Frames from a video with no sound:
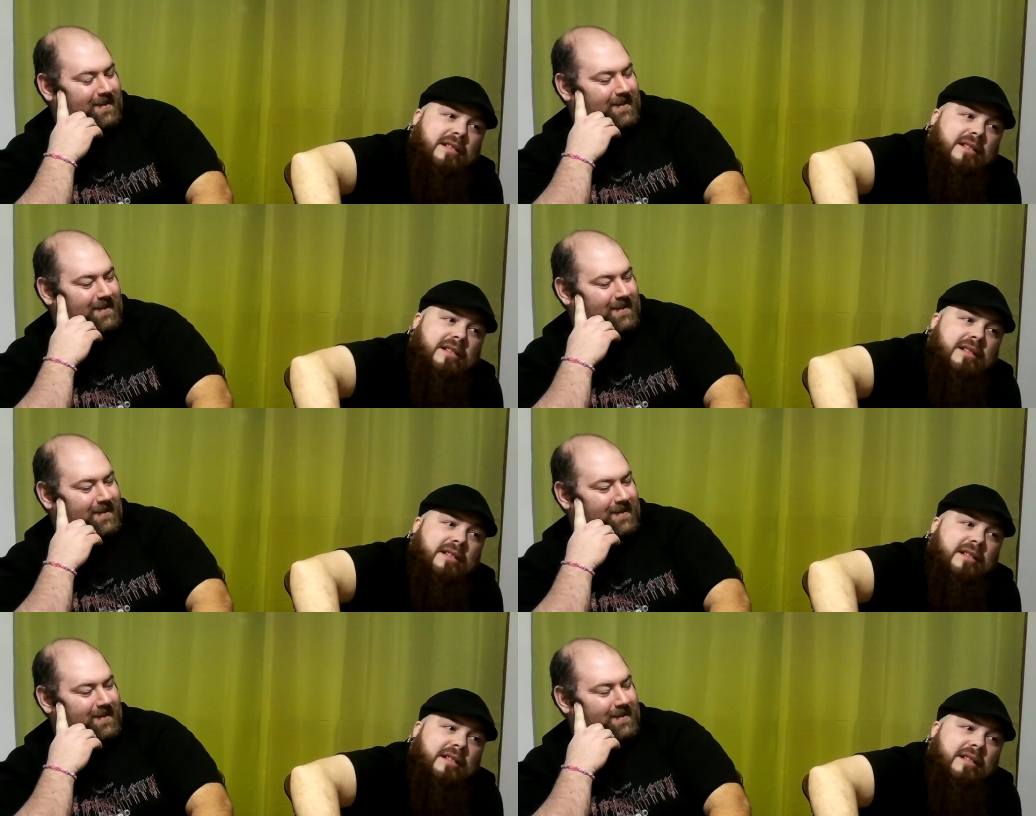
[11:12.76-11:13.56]

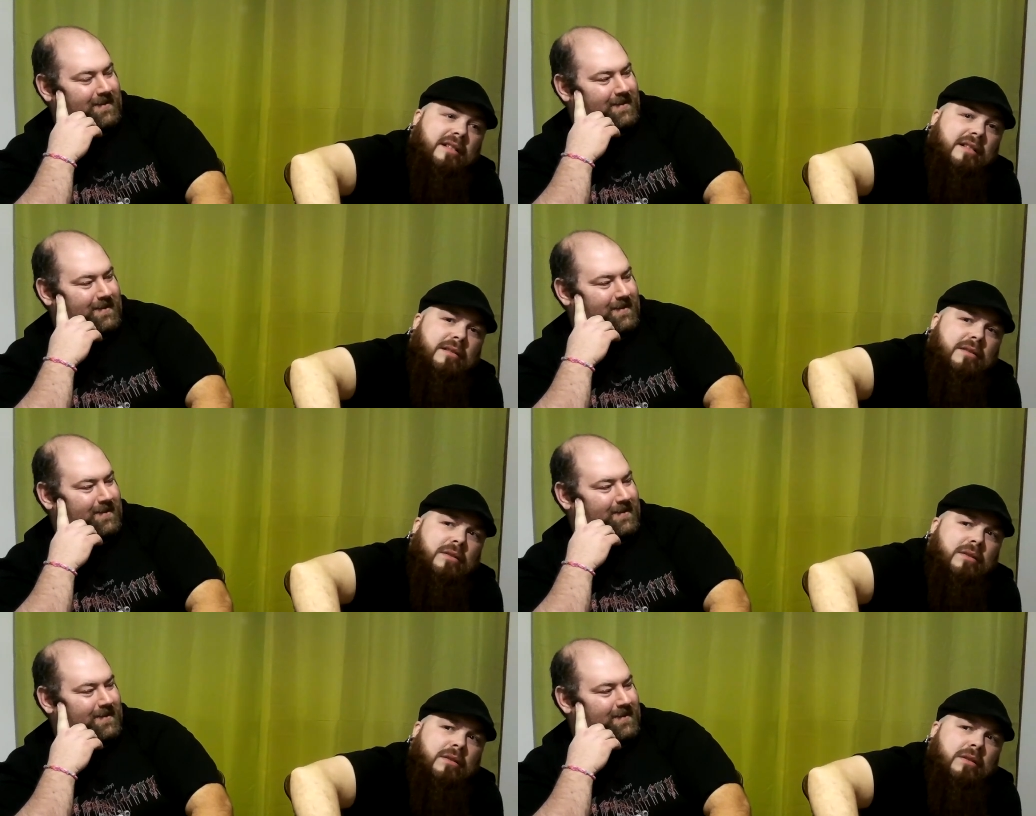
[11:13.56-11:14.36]

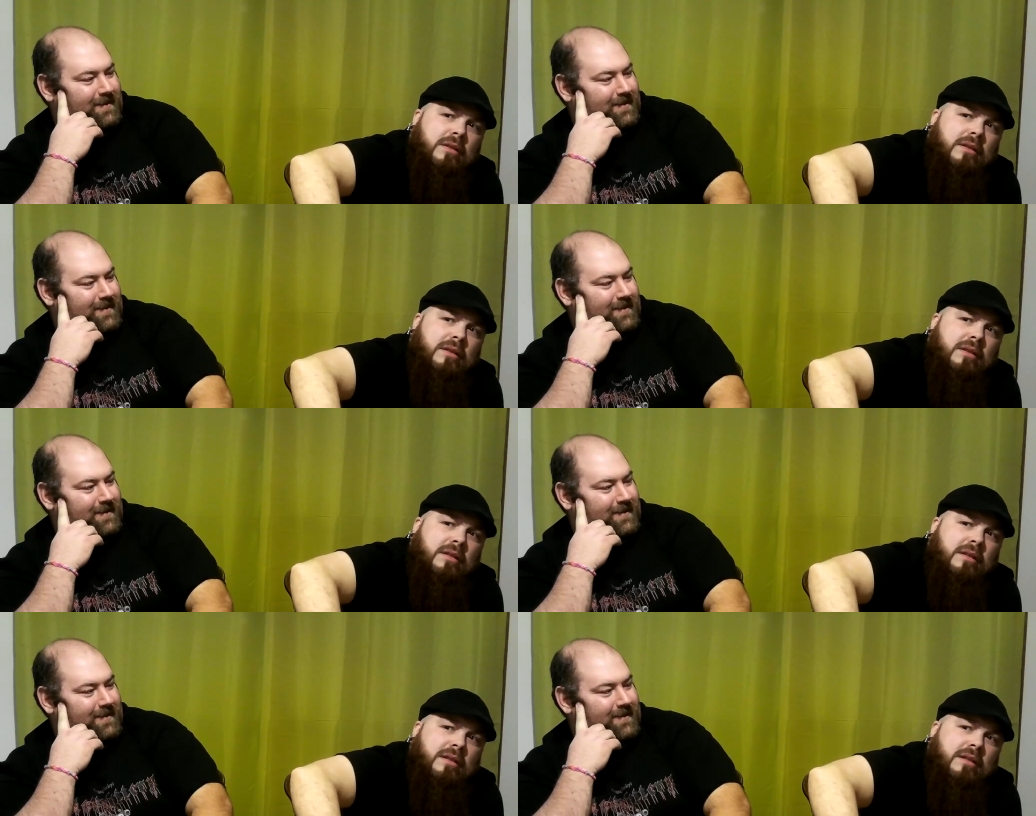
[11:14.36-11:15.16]

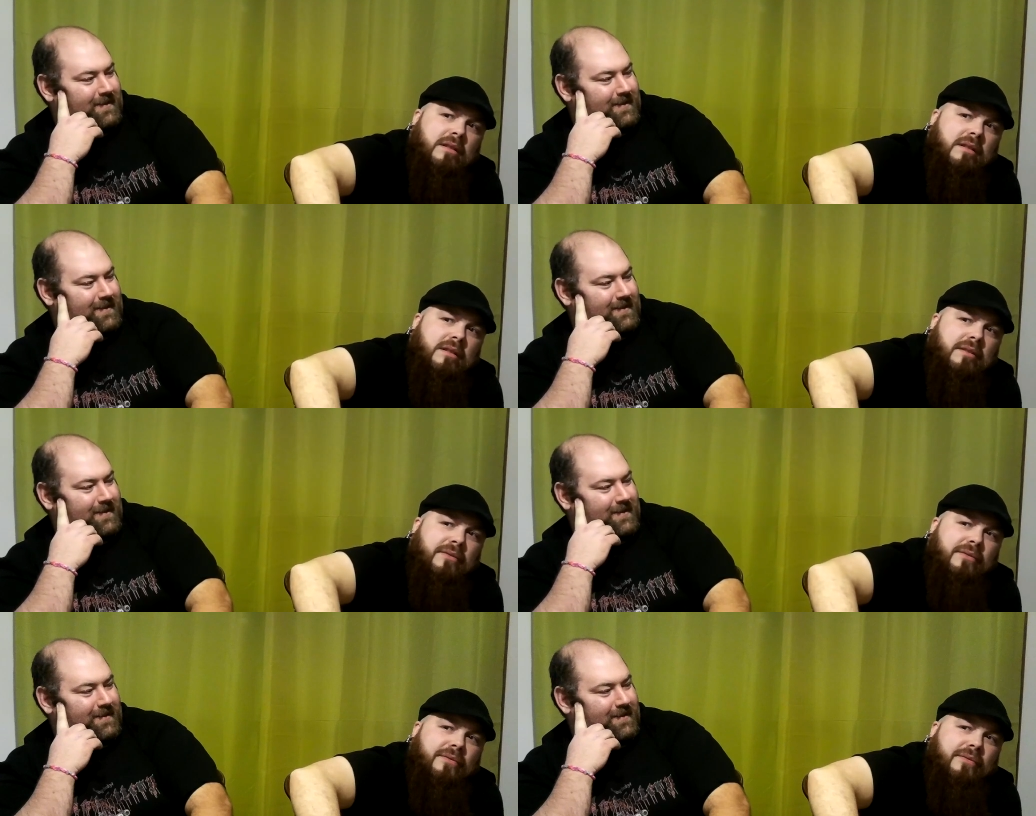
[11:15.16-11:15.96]

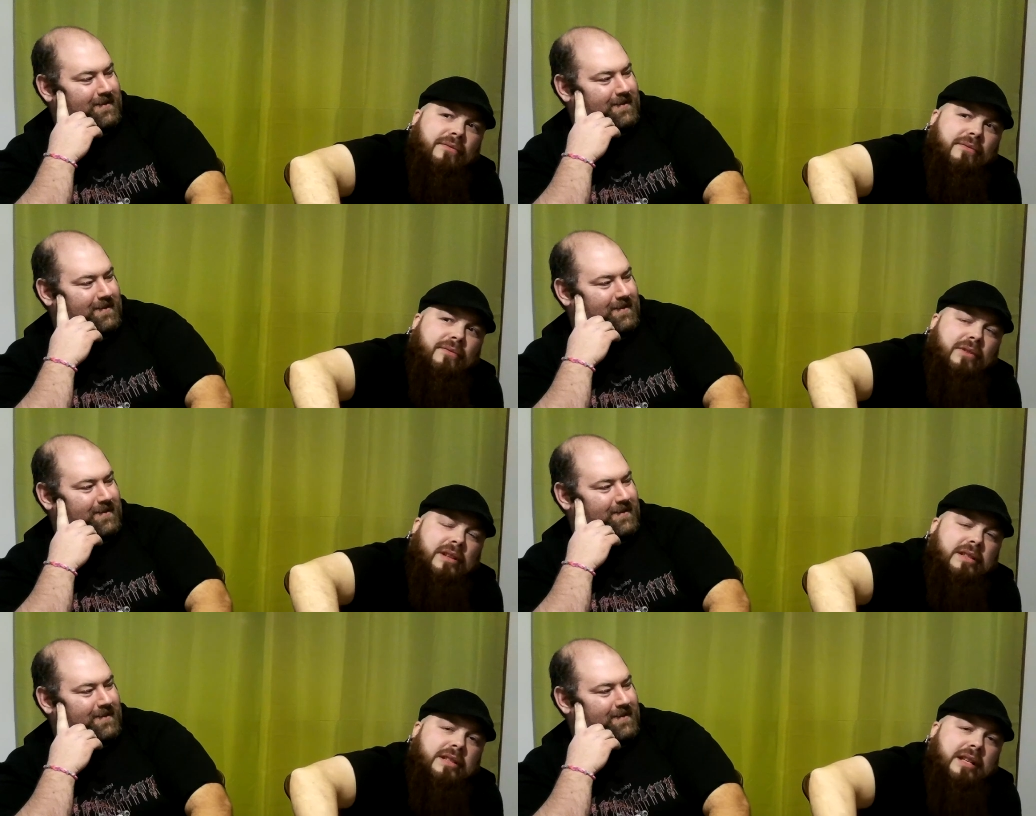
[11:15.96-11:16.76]

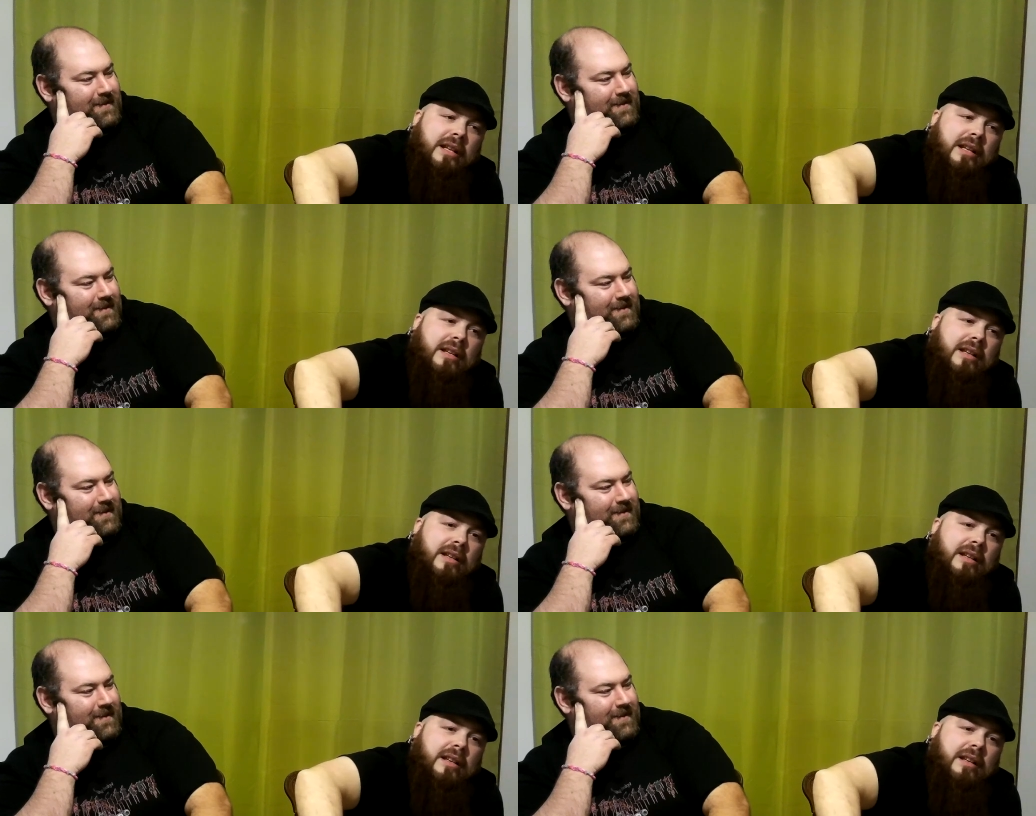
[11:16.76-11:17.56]

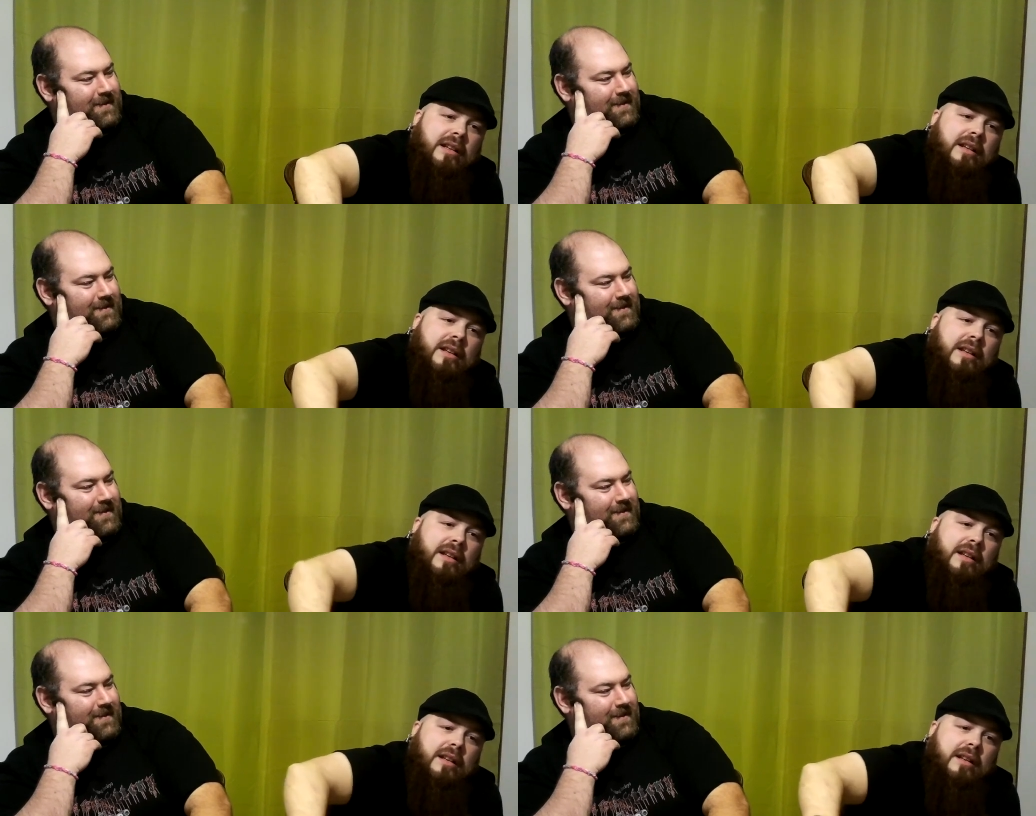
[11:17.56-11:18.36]

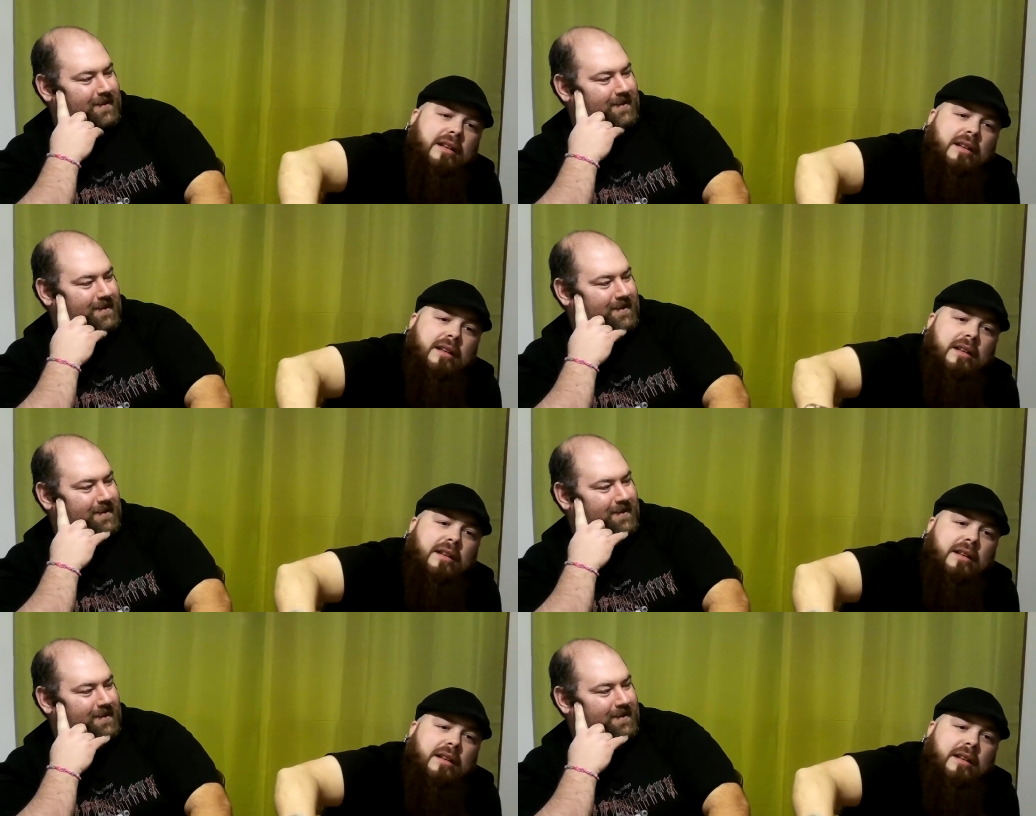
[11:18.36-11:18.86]
No one is speaking in this clip.